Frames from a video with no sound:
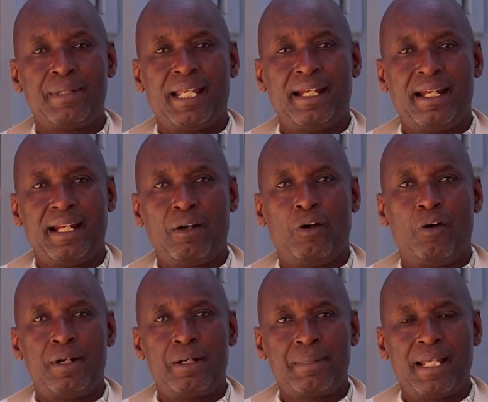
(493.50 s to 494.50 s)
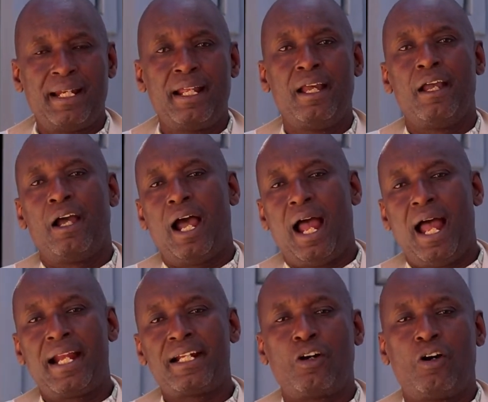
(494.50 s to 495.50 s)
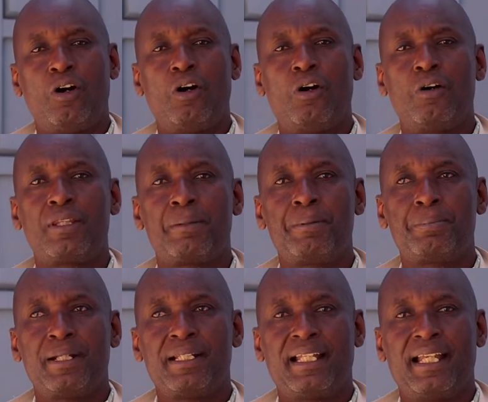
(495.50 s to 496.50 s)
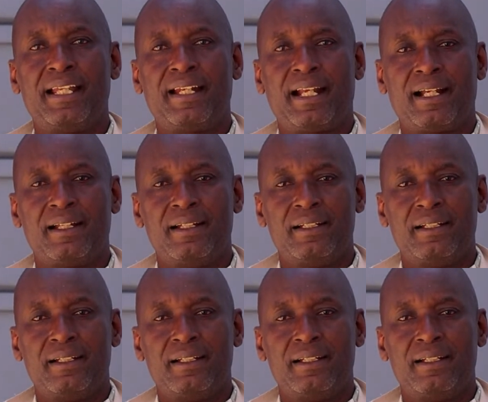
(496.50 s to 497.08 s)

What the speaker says: men, old men, and all the people in the area.